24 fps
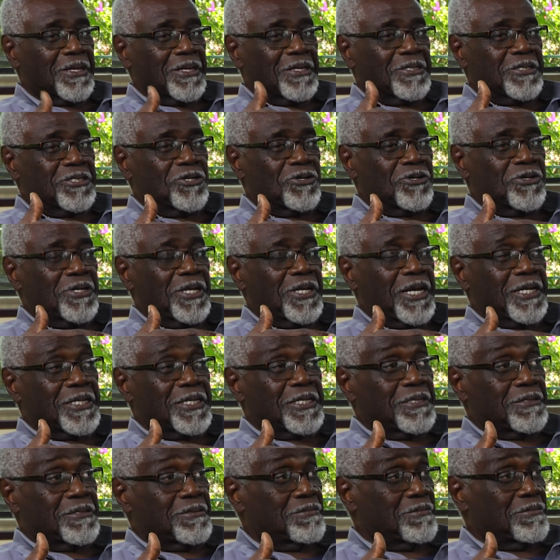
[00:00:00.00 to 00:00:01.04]
So
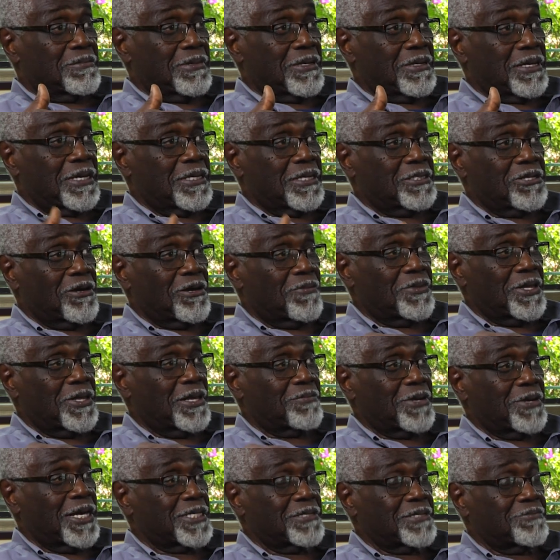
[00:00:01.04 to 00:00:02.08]
that uh, something
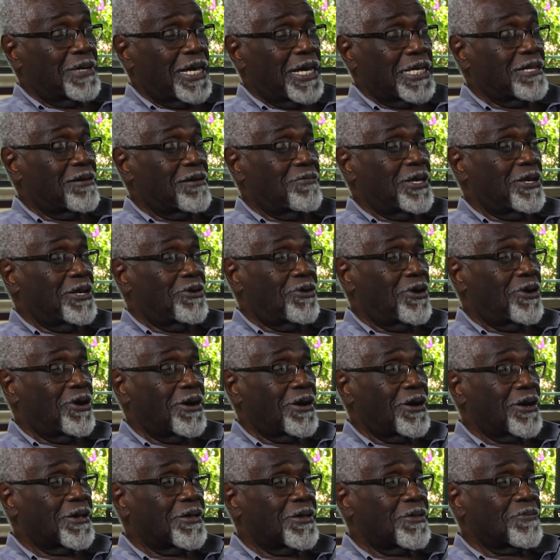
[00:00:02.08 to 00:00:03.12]
might, might have been
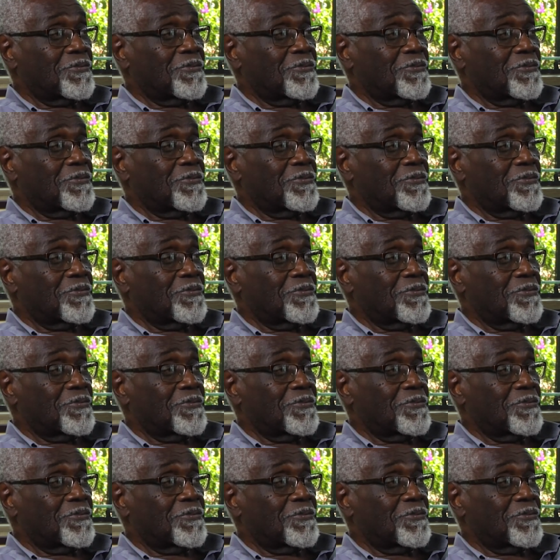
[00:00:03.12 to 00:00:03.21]
wrong.